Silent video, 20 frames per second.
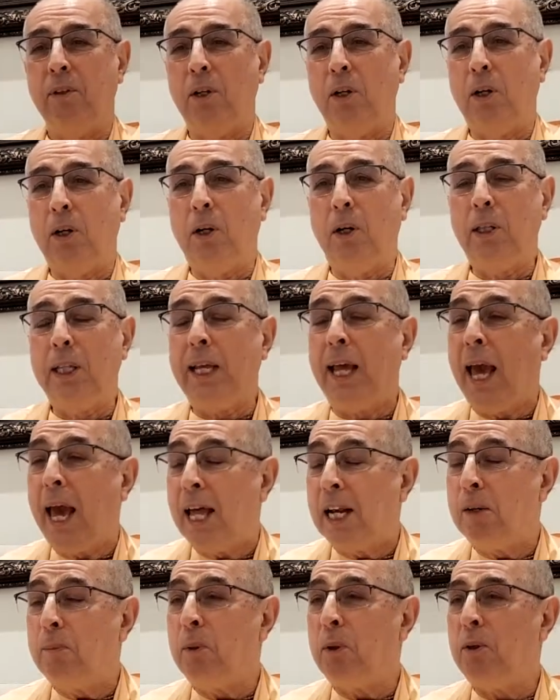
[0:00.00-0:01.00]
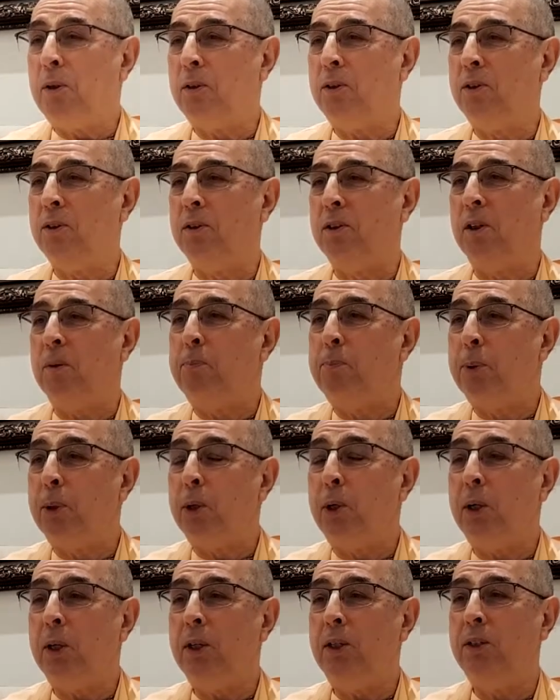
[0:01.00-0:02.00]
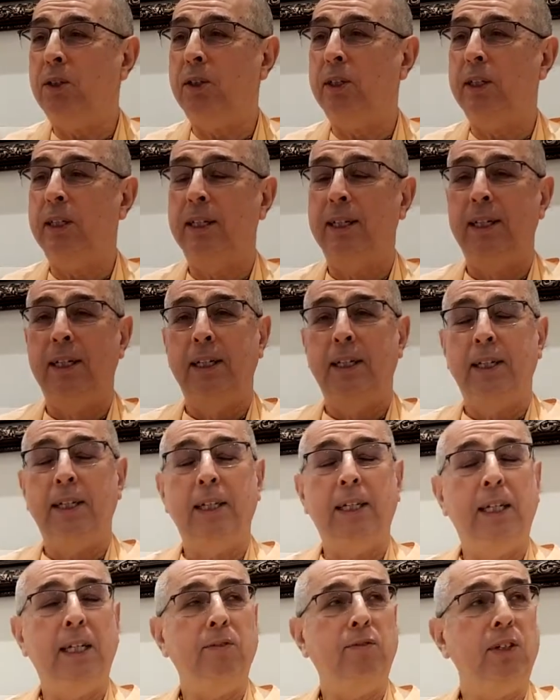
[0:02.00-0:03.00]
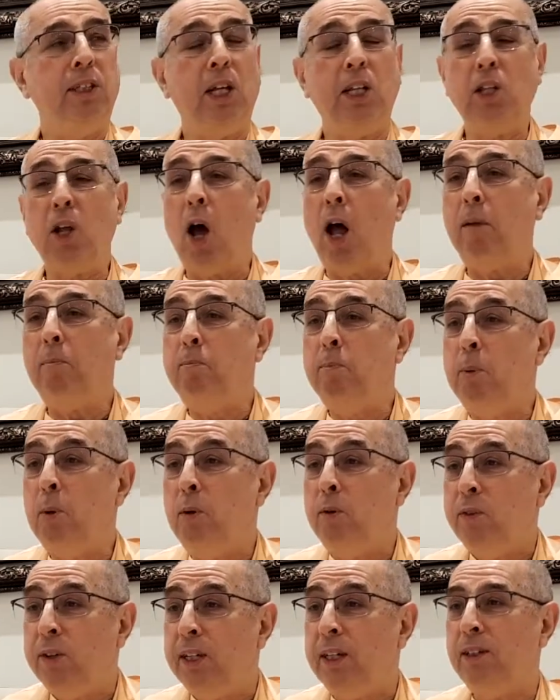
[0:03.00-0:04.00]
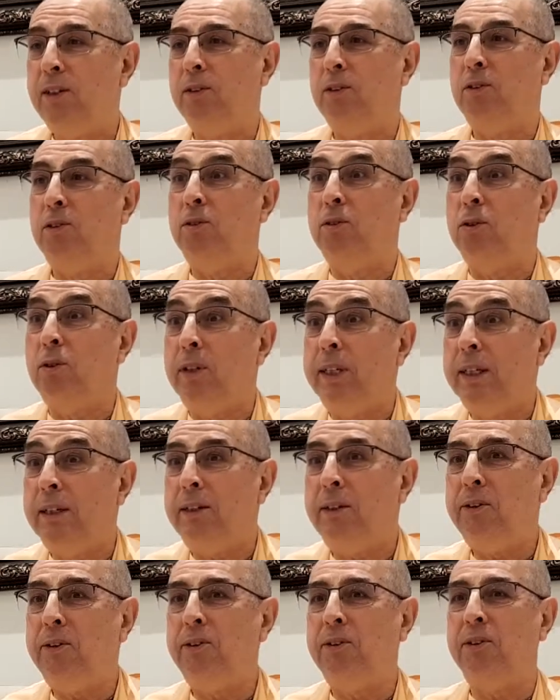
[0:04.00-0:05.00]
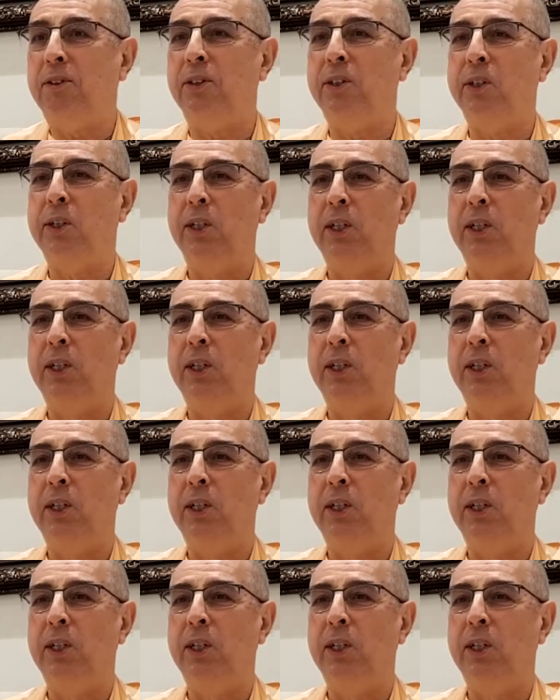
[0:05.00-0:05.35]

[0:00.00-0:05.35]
All the animals, the birds, even the non-moving trees,